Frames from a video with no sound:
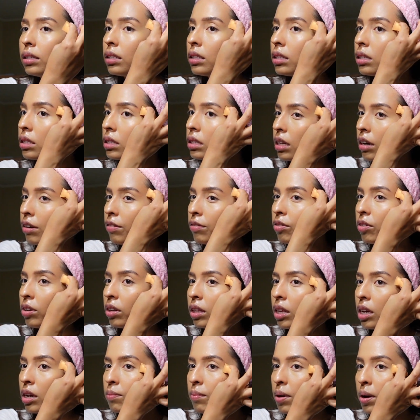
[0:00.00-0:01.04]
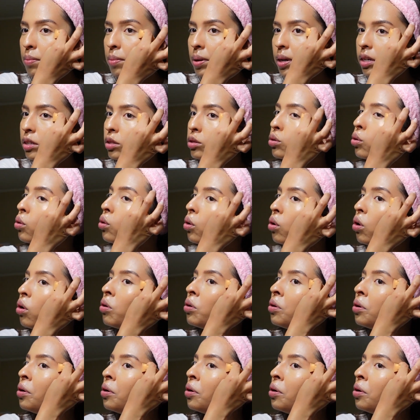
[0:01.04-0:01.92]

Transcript: stuff, and like my biggest goal,